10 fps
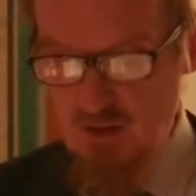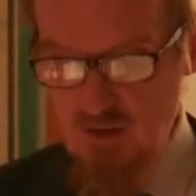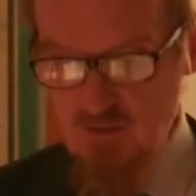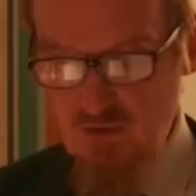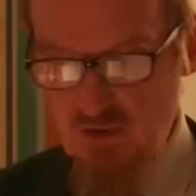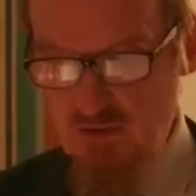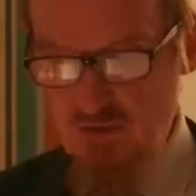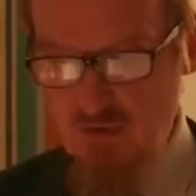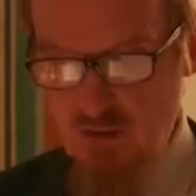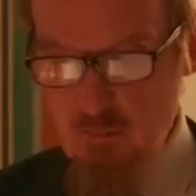it is likely
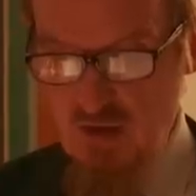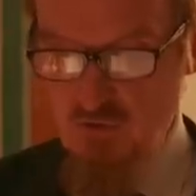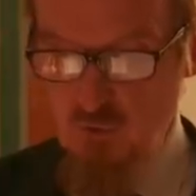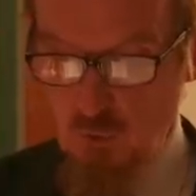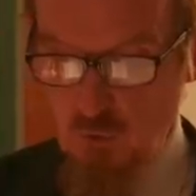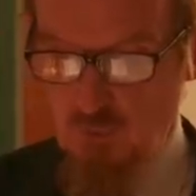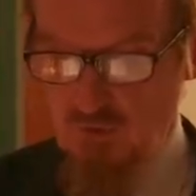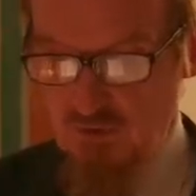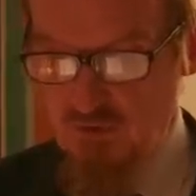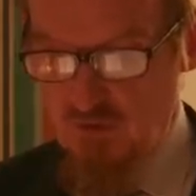that our Majnoon will
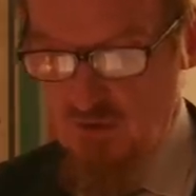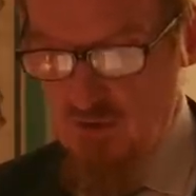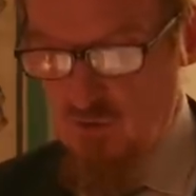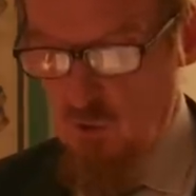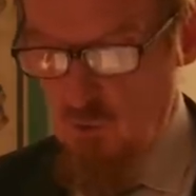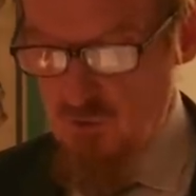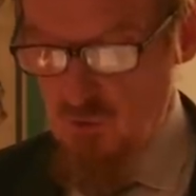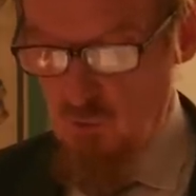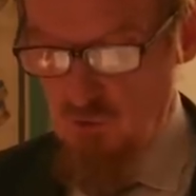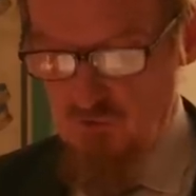consider this
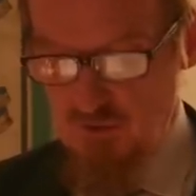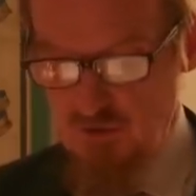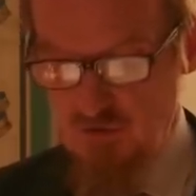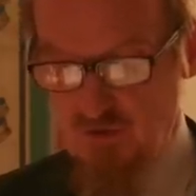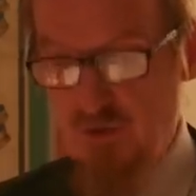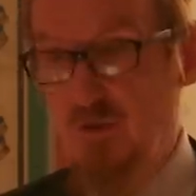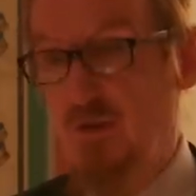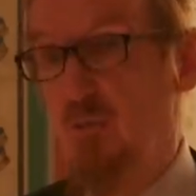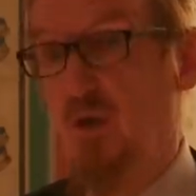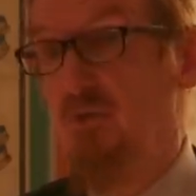option more seriously than
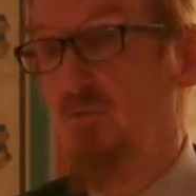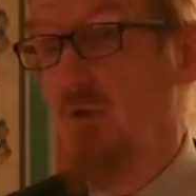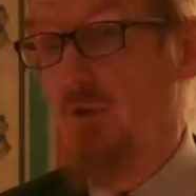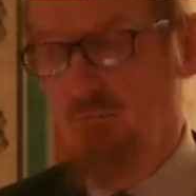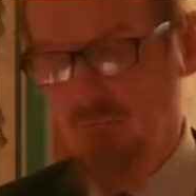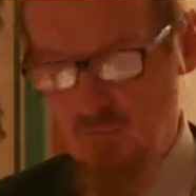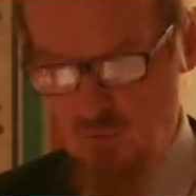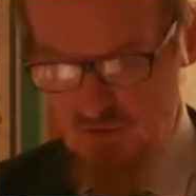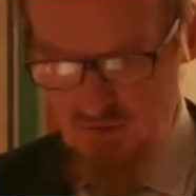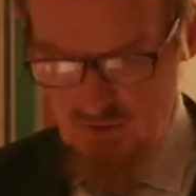he might have done
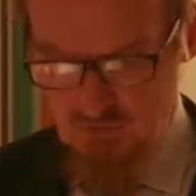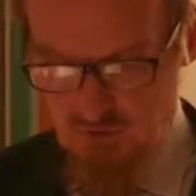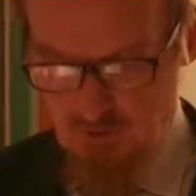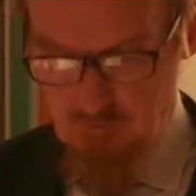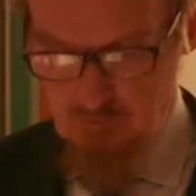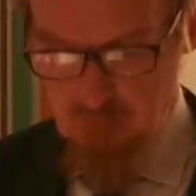20 years ago.